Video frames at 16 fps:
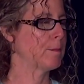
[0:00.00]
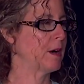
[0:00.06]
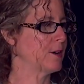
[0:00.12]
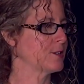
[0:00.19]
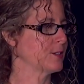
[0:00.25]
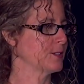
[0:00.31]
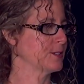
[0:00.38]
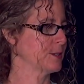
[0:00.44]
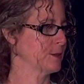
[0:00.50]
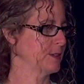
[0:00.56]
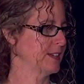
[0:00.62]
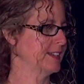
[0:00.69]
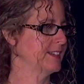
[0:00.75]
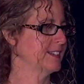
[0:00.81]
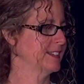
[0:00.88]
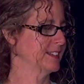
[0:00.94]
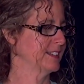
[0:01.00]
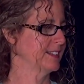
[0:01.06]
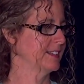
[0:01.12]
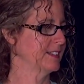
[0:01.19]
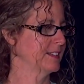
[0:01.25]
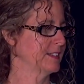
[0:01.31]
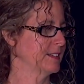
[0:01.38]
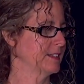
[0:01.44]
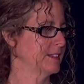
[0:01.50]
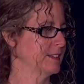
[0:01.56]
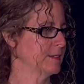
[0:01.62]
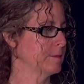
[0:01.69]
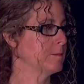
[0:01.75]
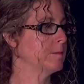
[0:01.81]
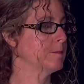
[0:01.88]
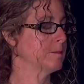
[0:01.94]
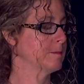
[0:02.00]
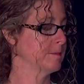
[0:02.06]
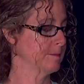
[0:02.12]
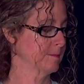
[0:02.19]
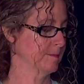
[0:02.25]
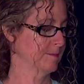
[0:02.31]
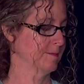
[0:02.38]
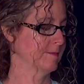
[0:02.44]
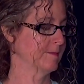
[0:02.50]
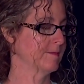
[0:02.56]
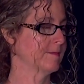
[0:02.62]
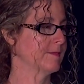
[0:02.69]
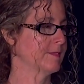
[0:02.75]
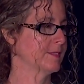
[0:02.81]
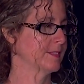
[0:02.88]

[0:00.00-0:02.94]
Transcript: around the it. walls. I mean, mm-hmm. the, there